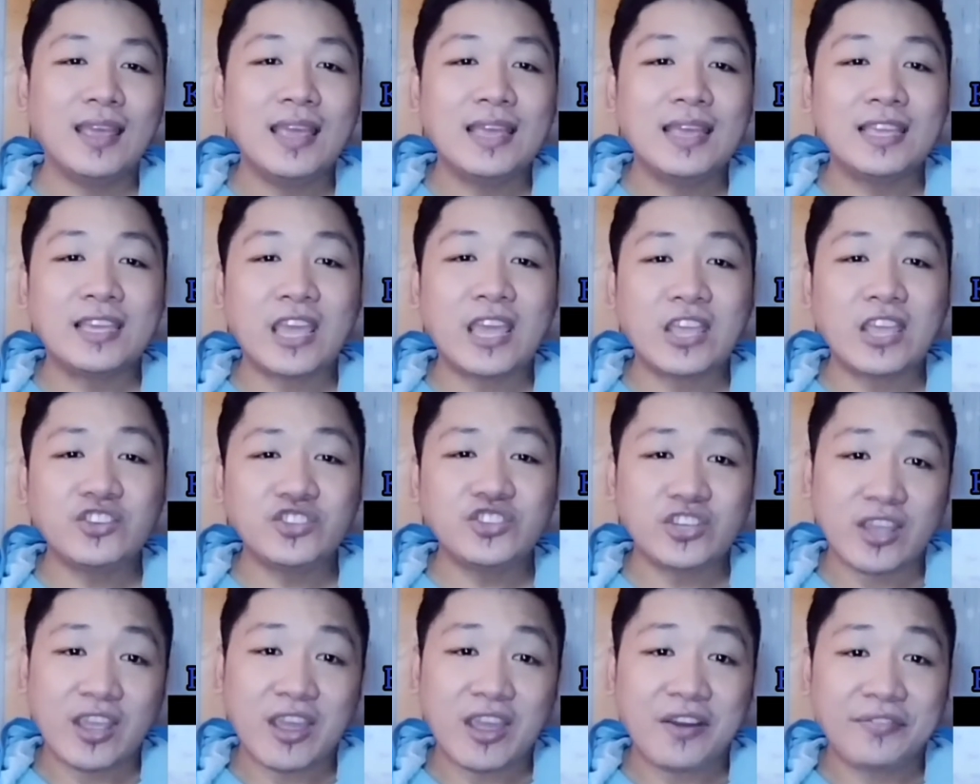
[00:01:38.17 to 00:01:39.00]

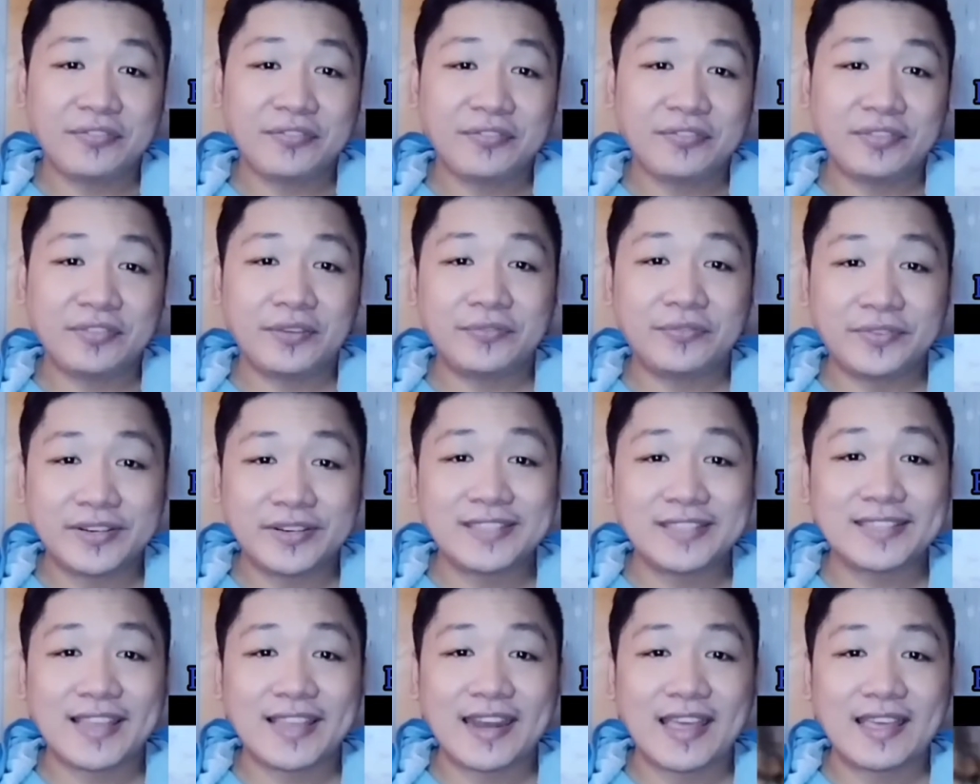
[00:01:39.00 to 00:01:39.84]
KGF, the first
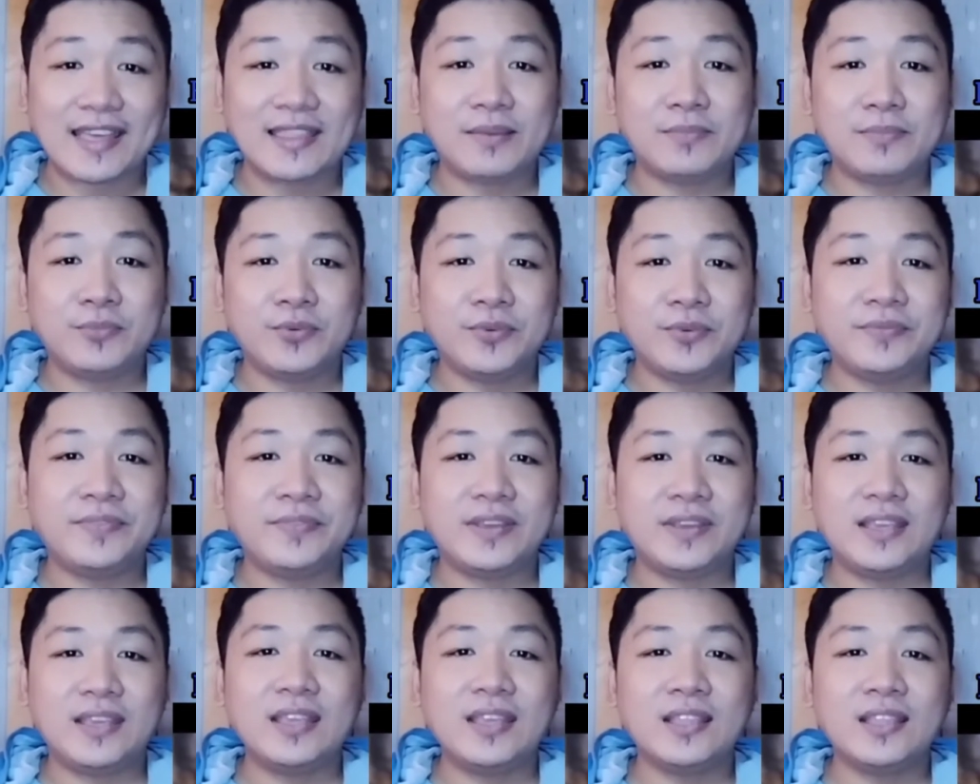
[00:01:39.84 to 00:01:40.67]
Kannada movie
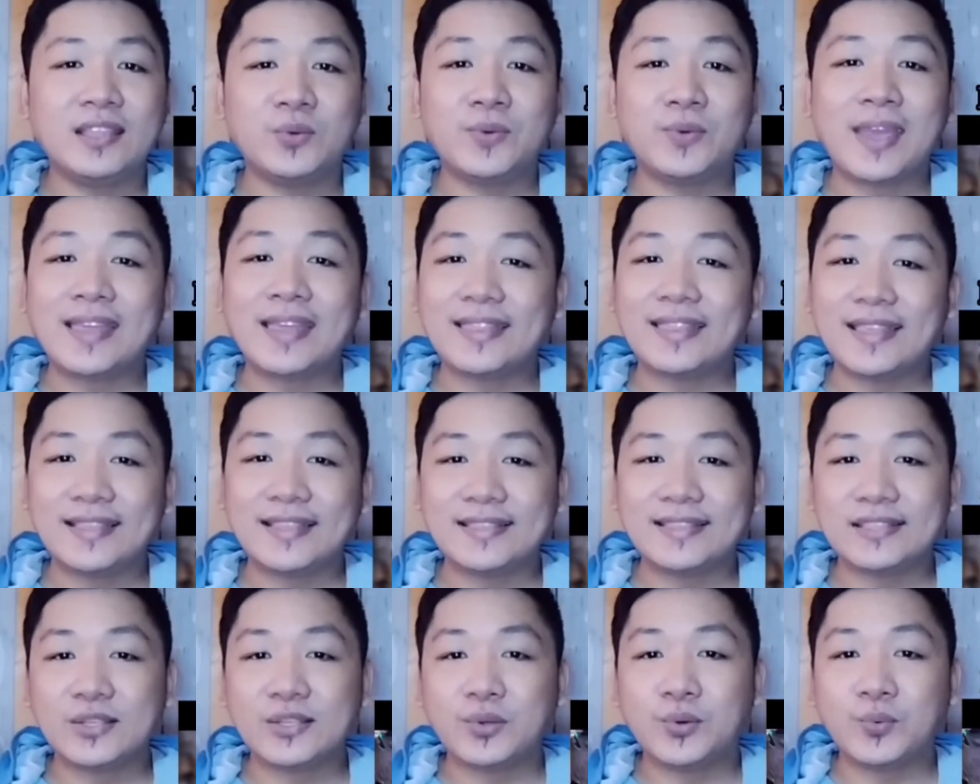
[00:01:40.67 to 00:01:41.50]
to get
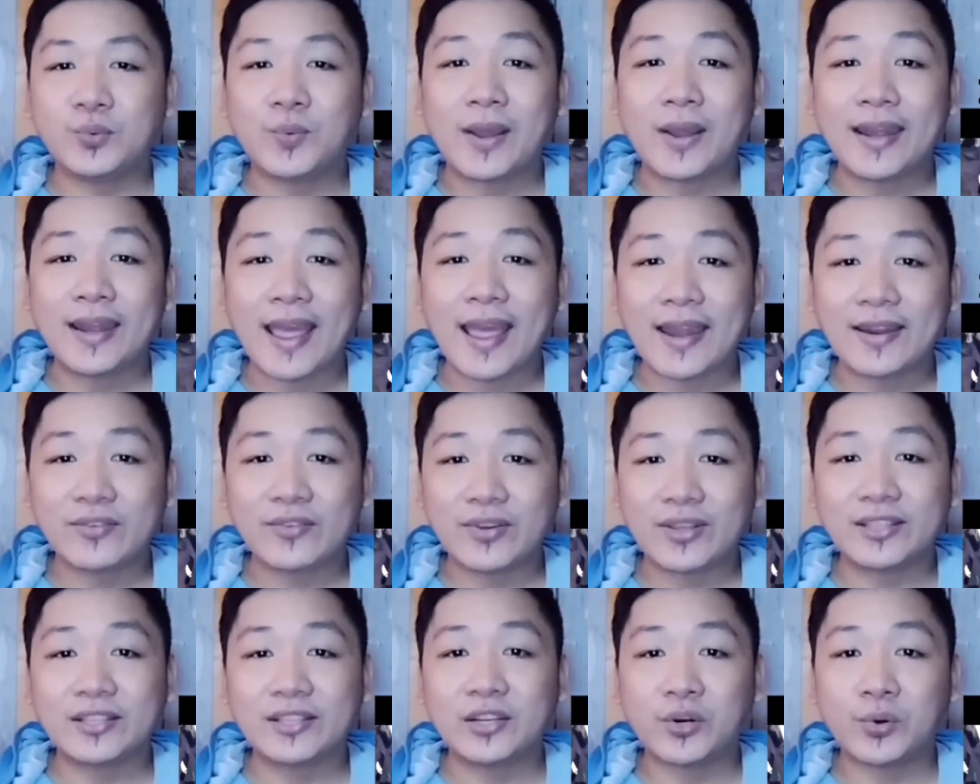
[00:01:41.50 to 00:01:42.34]
into 100
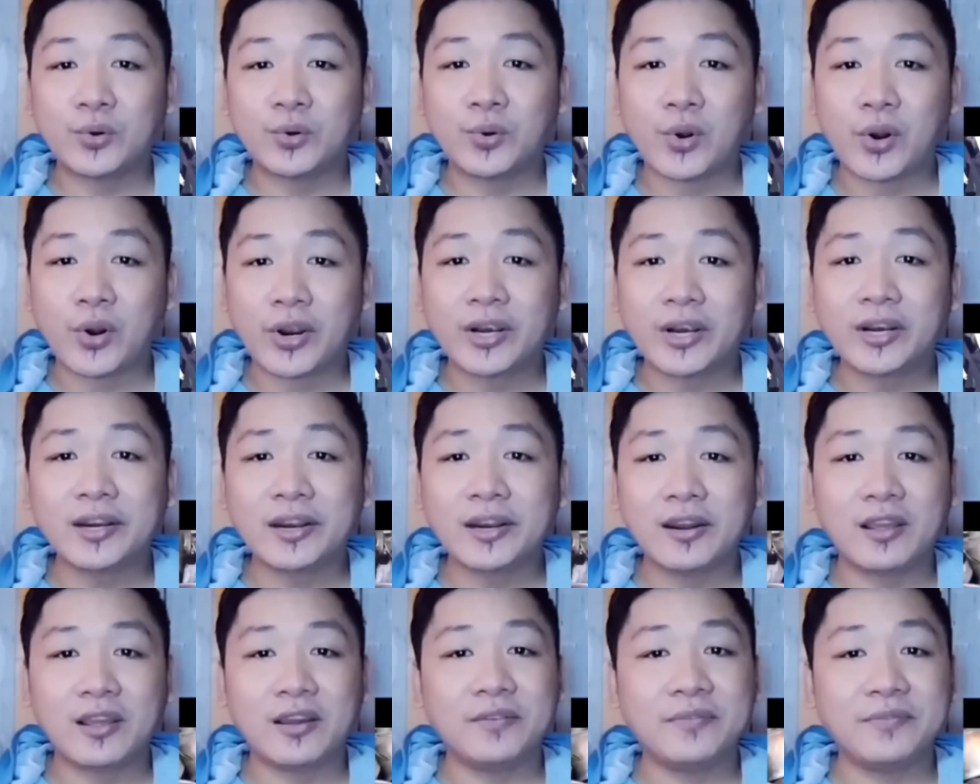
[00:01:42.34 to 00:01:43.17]
crore
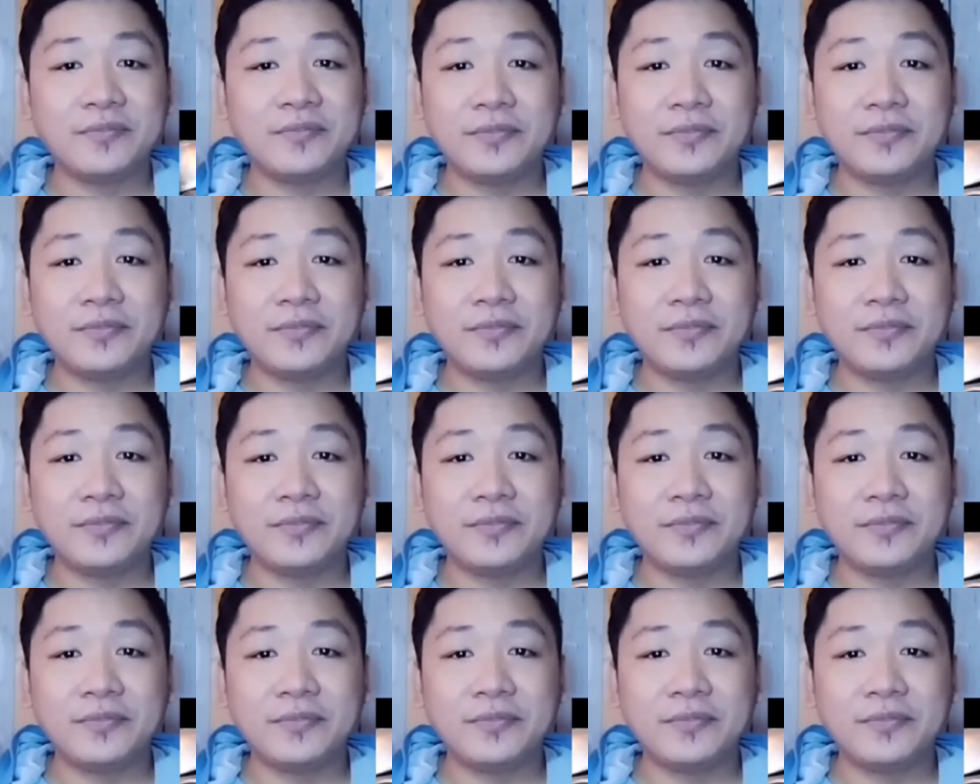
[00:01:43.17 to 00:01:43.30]
club,